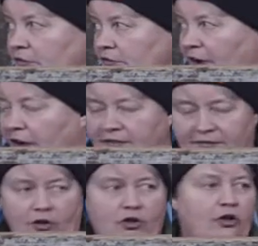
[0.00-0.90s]

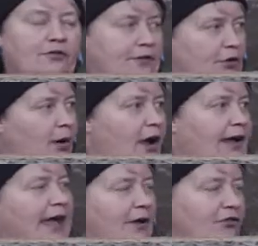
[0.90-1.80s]
devices are good for
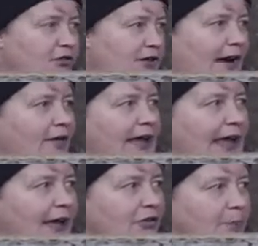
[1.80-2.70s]
quiet cows or dairy
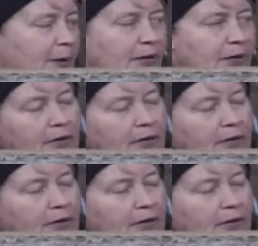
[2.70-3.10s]
cows, but